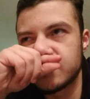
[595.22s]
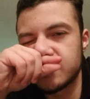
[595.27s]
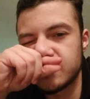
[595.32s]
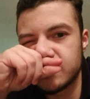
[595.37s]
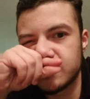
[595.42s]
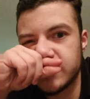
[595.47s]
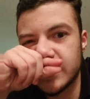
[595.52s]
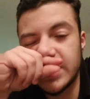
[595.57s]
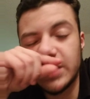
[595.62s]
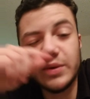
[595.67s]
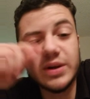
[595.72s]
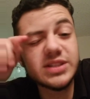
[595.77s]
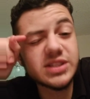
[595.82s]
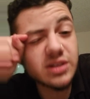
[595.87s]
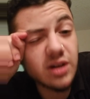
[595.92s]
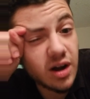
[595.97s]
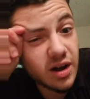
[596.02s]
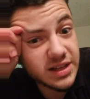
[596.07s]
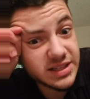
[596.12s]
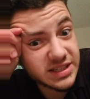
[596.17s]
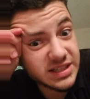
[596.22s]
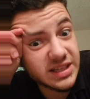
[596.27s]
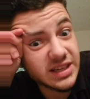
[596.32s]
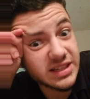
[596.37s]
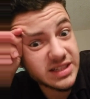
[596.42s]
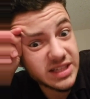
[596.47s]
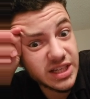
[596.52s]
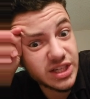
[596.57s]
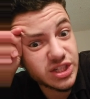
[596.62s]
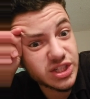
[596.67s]
But he wants
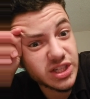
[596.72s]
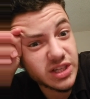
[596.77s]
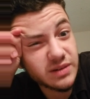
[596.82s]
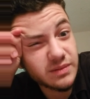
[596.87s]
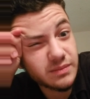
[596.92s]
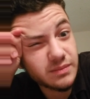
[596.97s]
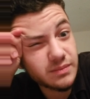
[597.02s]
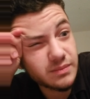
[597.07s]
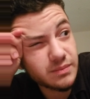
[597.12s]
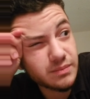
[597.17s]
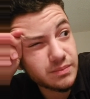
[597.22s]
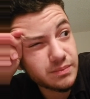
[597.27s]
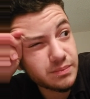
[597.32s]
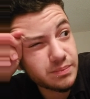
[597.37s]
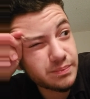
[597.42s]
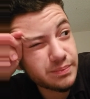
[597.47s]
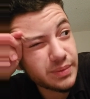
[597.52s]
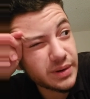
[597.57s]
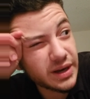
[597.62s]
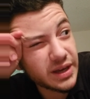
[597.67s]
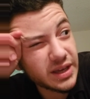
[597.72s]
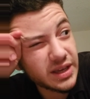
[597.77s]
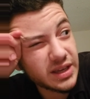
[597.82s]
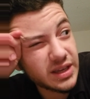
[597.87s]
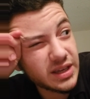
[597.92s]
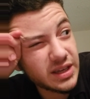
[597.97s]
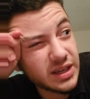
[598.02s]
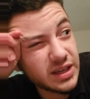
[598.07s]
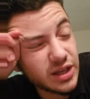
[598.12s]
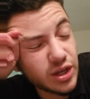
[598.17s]
constant attention. But
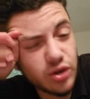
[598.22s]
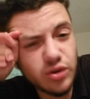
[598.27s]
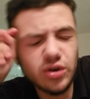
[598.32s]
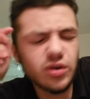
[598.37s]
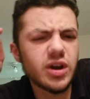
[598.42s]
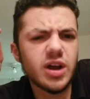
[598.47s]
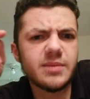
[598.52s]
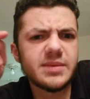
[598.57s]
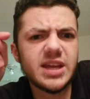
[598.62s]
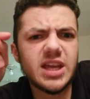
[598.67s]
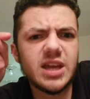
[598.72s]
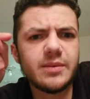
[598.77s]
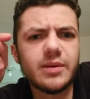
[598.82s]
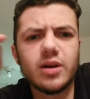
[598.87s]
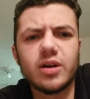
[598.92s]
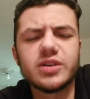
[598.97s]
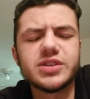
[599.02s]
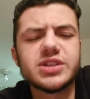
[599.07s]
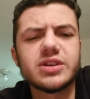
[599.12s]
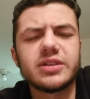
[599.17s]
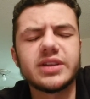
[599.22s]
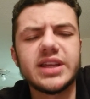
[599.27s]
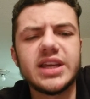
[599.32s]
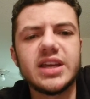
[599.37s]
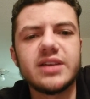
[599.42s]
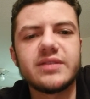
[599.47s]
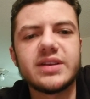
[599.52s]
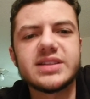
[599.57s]
you don't come to him, or else he'll leave.